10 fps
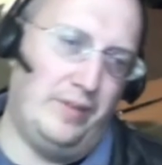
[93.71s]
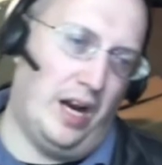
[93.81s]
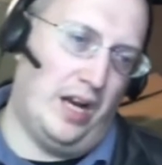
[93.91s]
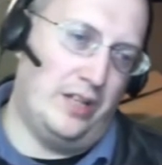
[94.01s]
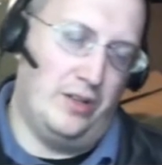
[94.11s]
All
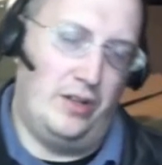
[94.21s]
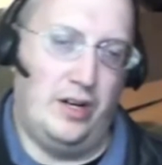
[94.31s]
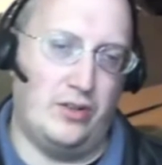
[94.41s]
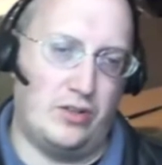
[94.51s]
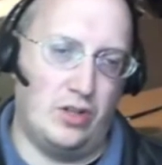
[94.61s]
right, so you
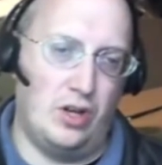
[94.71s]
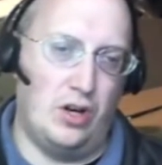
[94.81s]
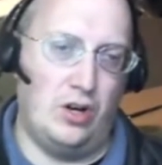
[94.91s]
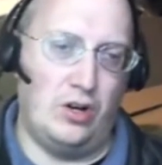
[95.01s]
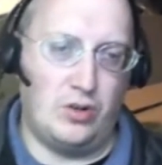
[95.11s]
hear a
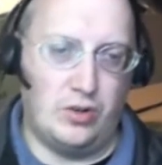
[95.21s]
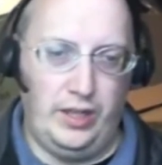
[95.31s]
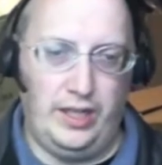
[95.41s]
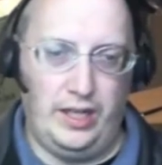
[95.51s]
slow creak.